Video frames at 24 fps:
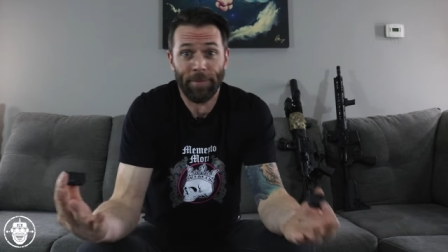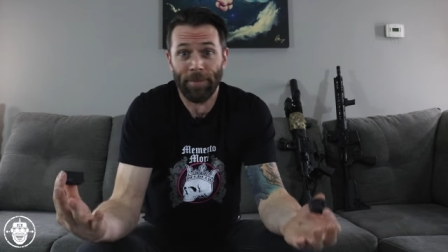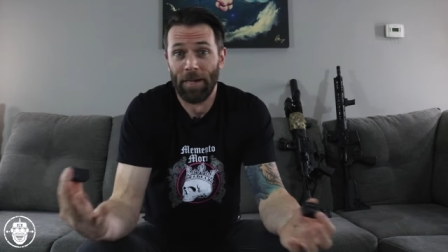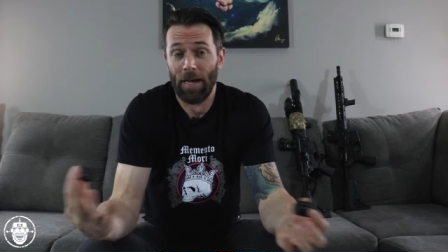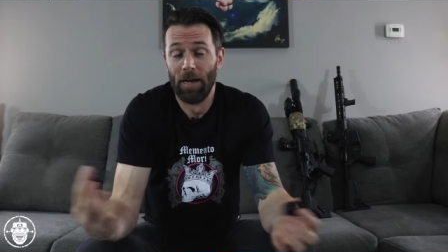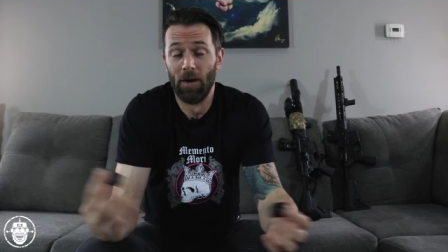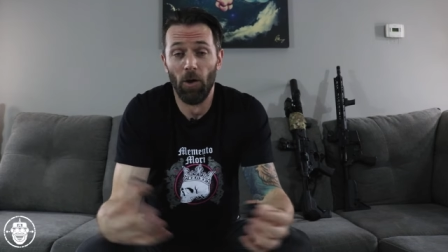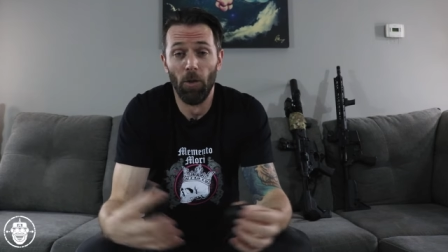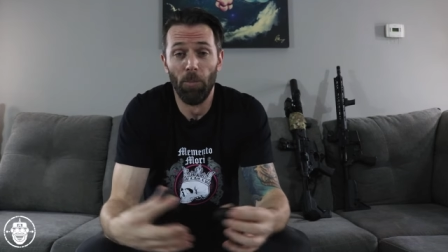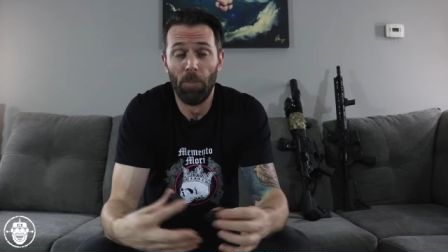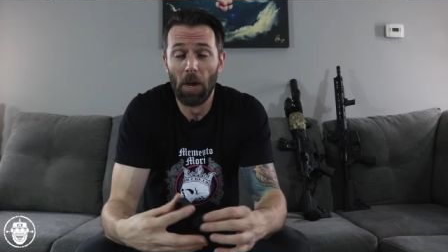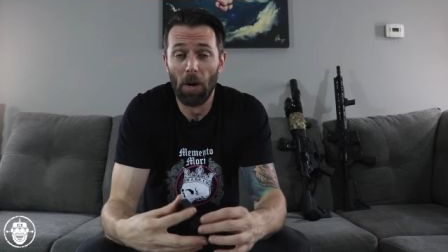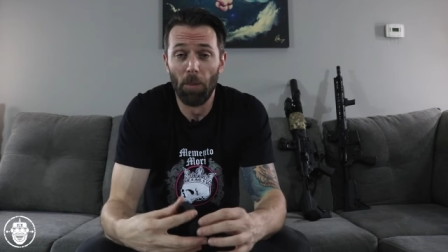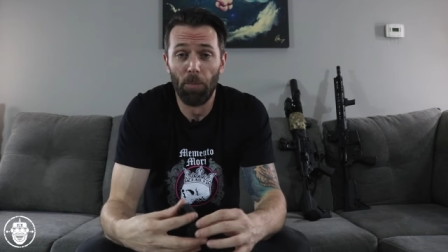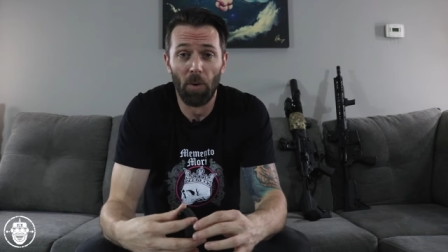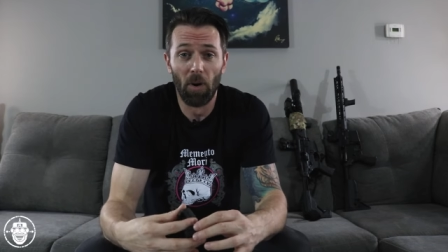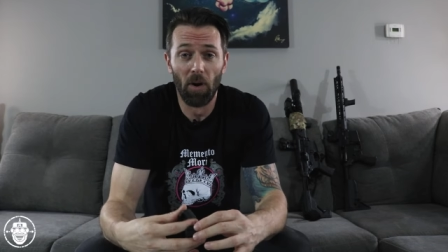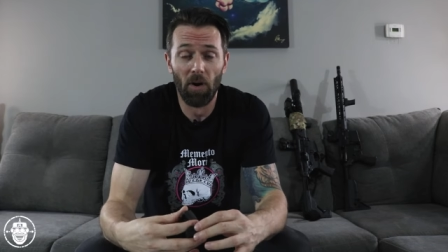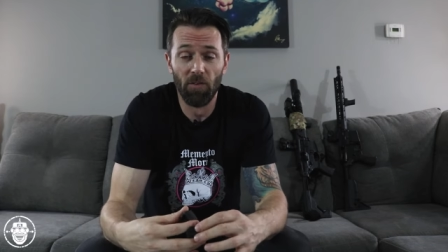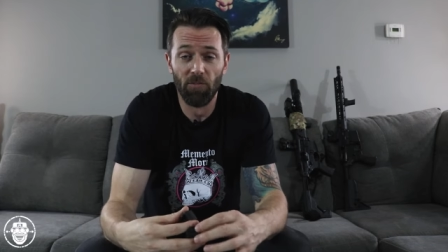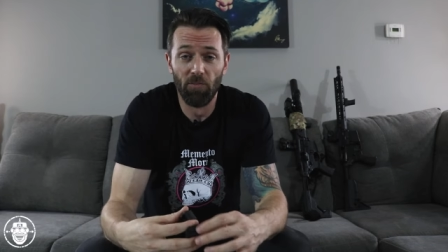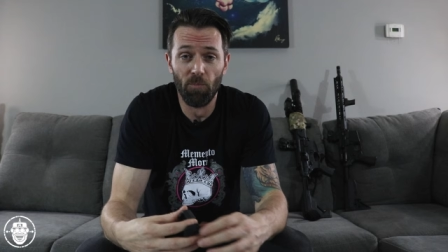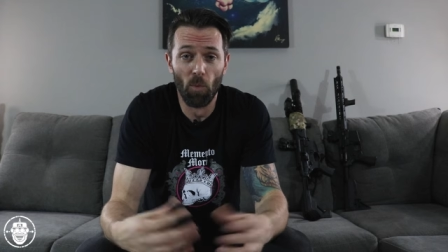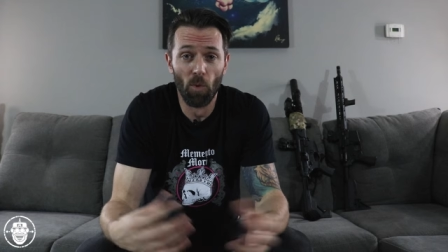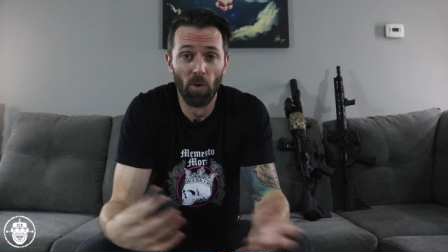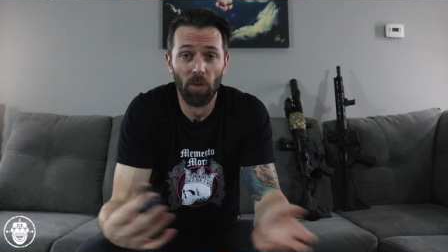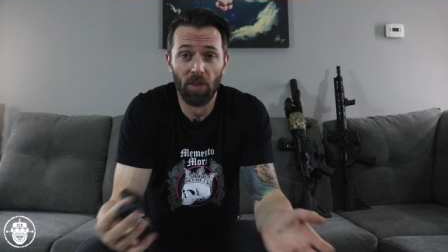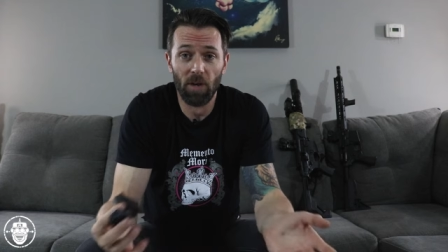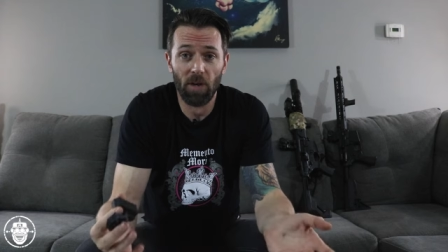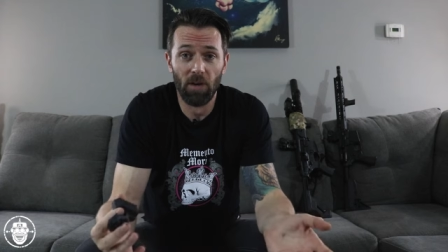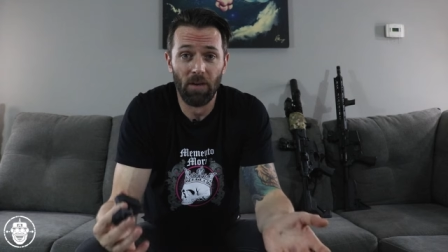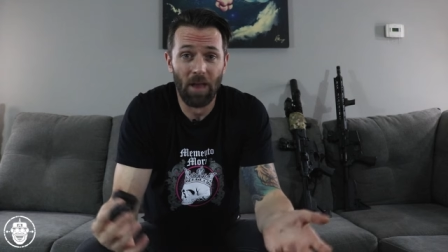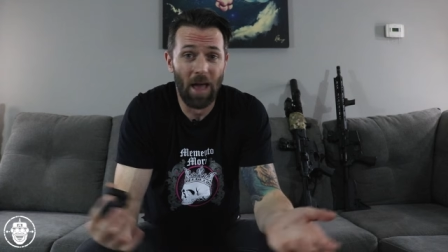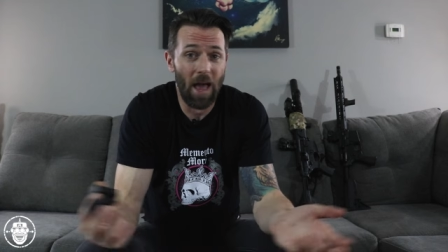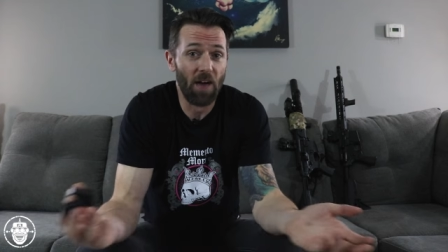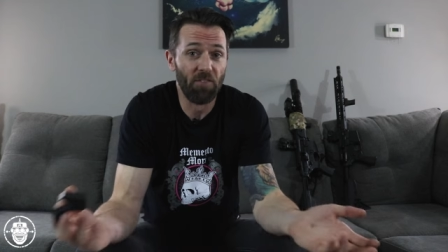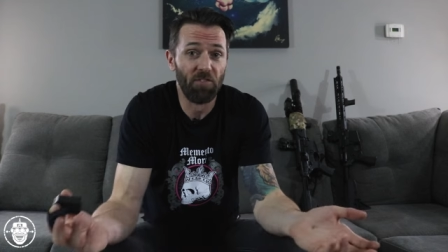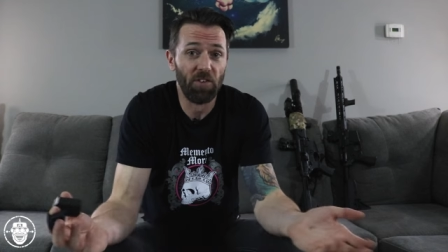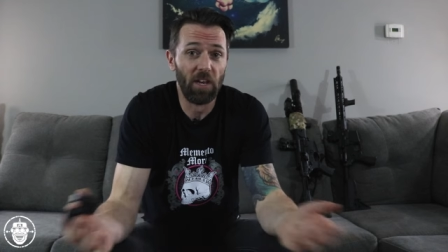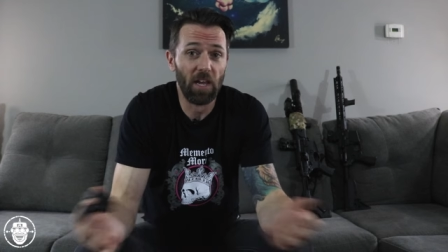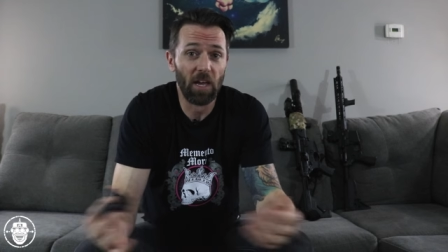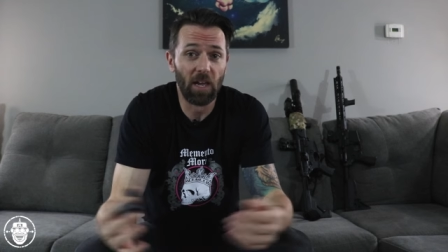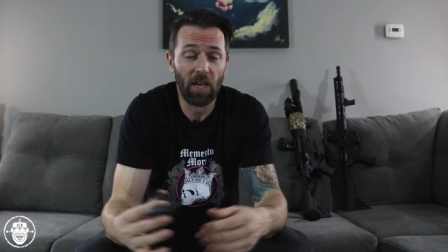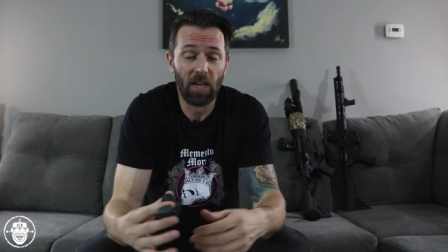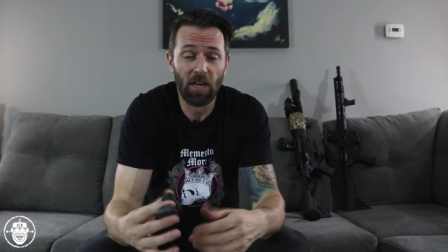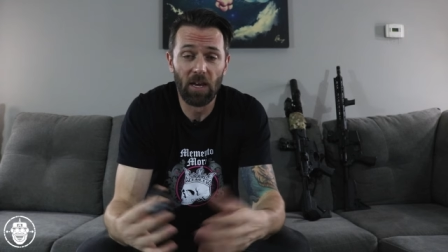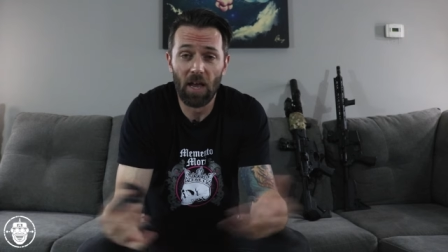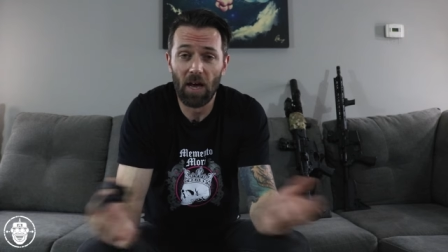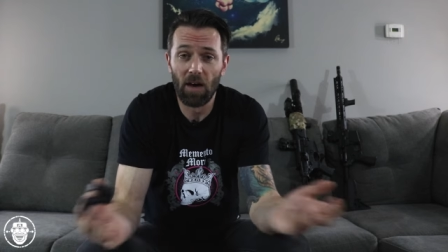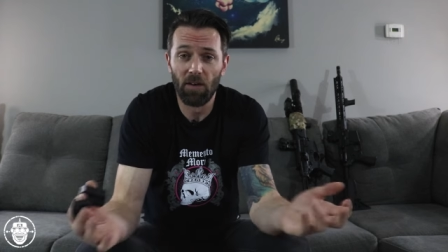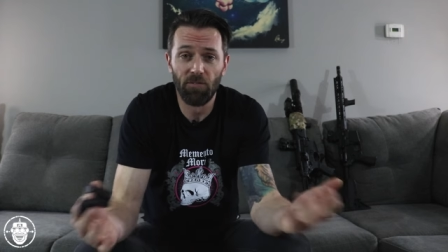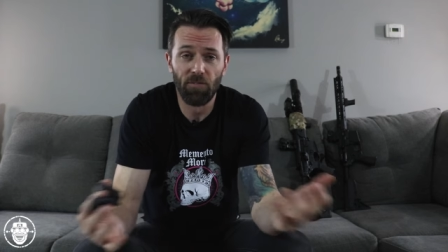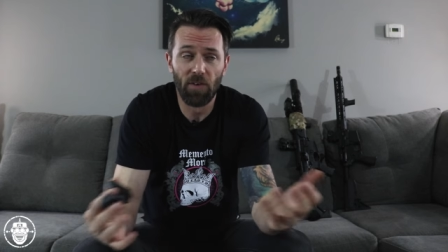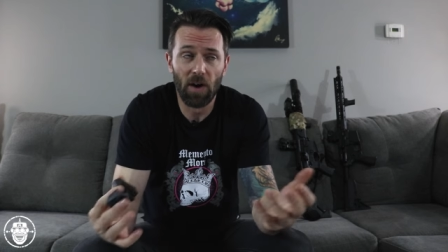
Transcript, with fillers: I don't know, a better part of more than half a decade now,